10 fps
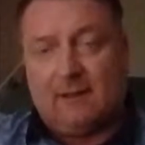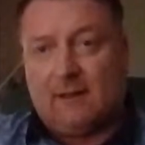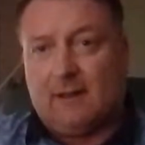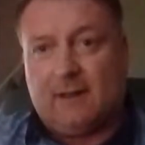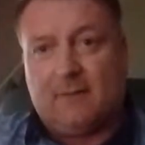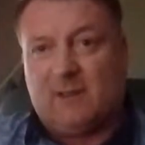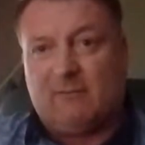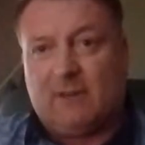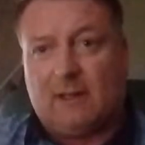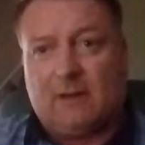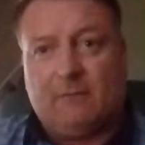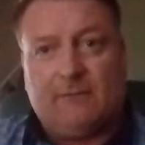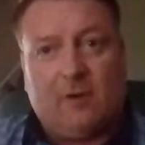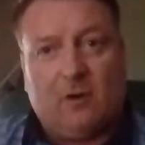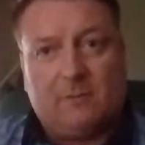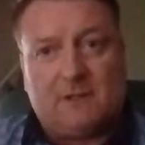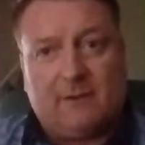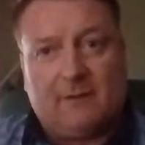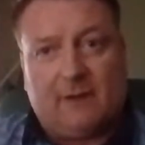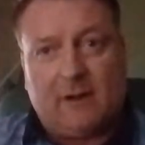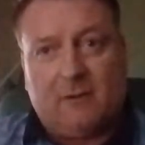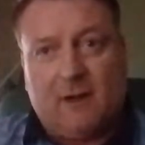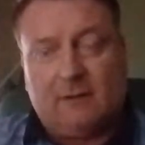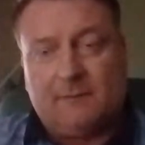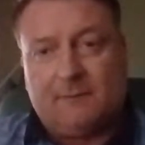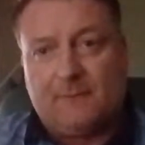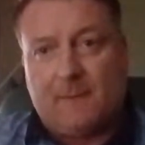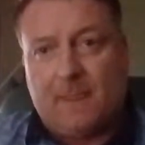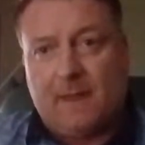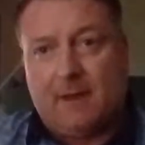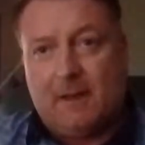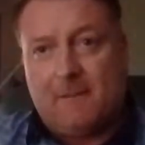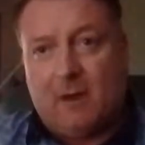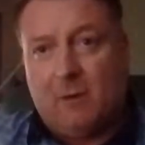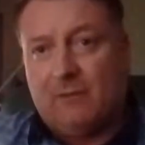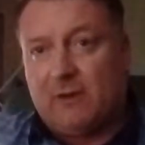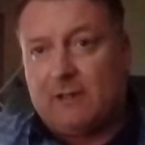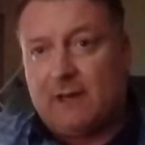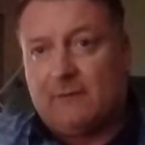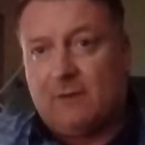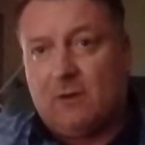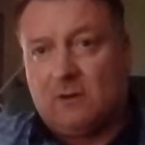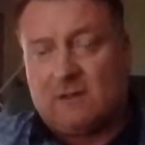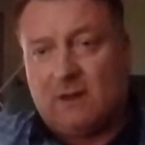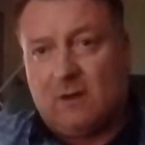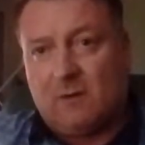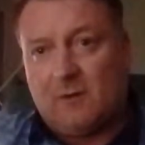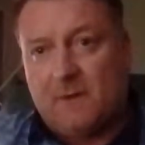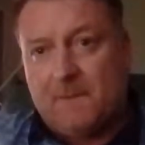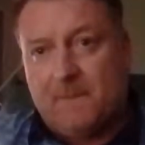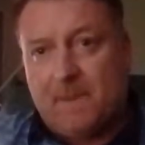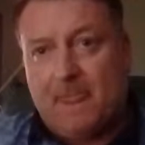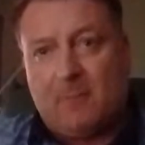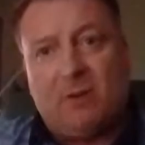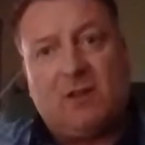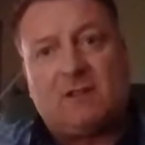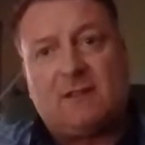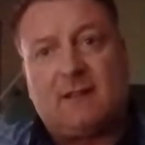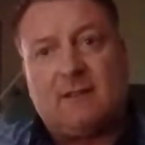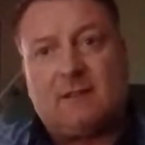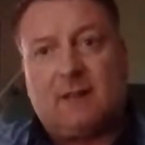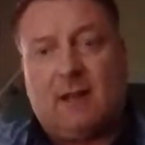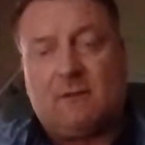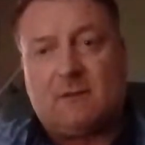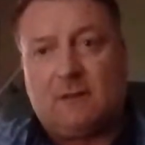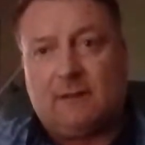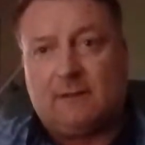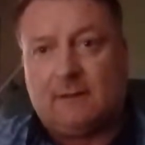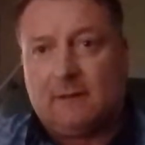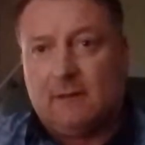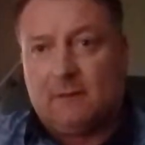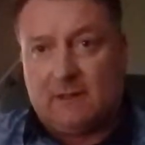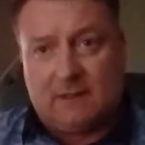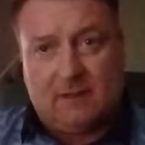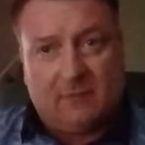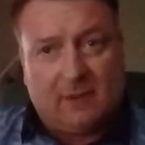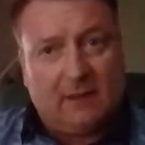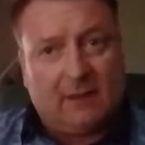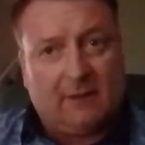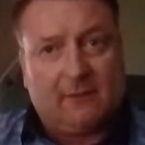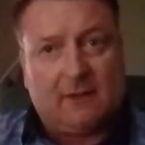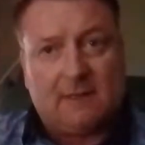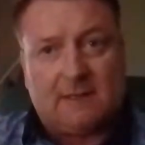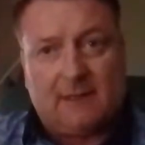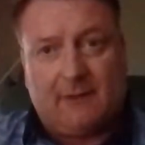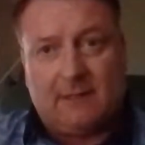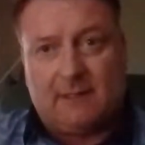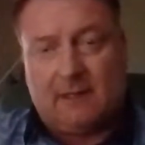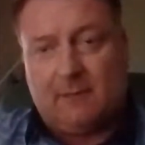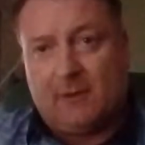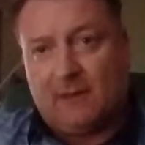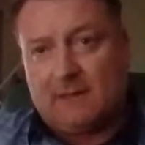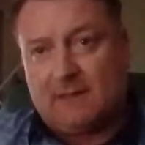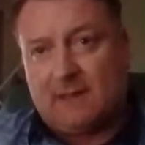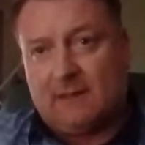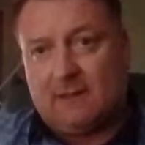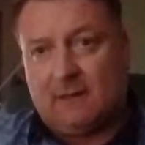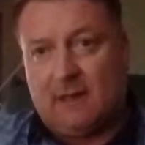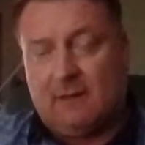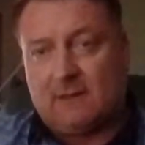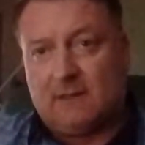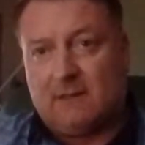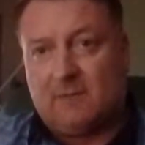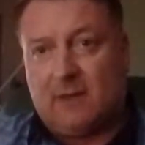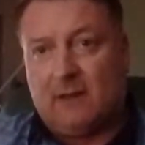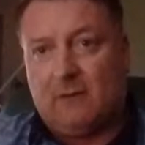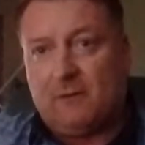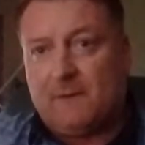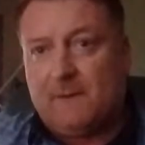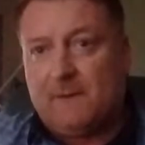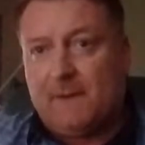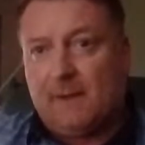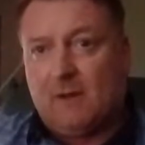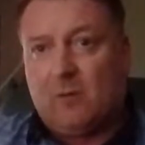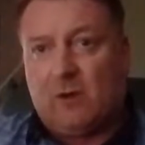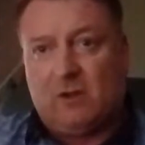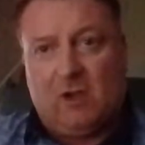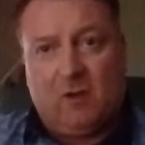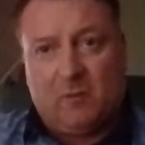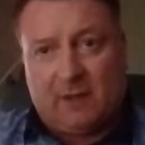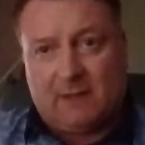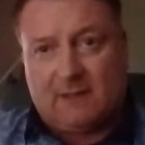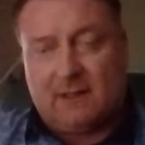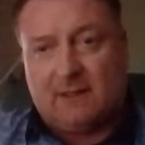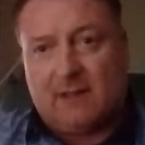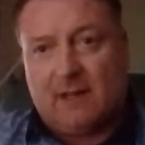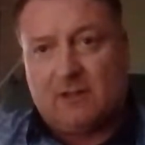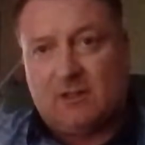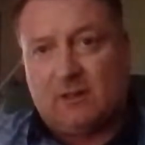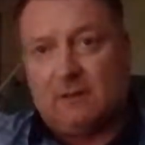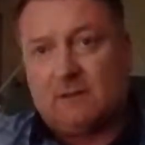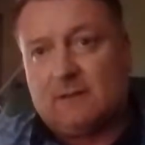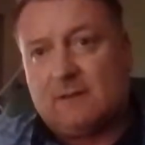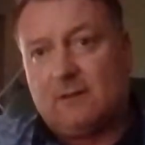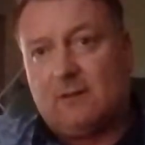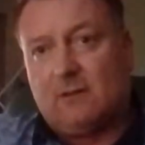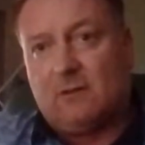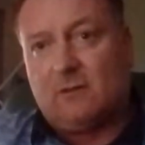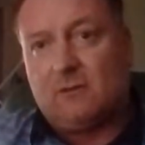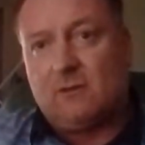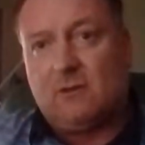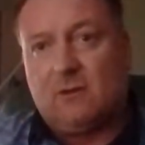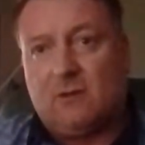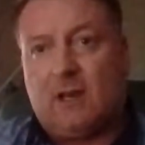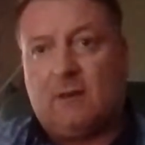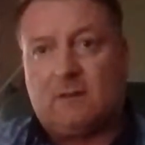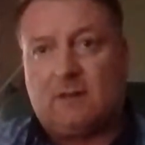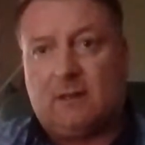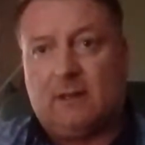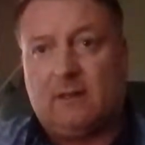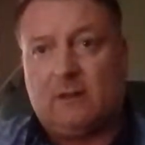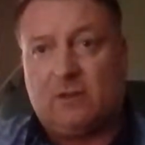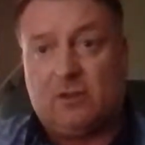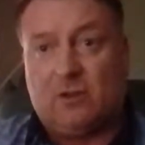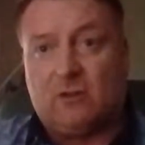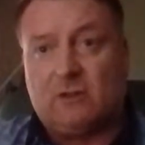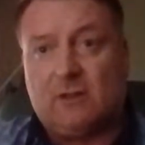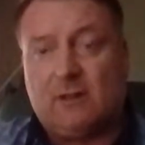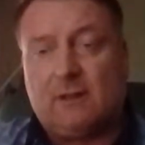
I didn't really conform to it very well. However, I did have also person-centered counselling, which is completely different than CBT. Person-centered counselling is about what you bring to the session, and your counsellor should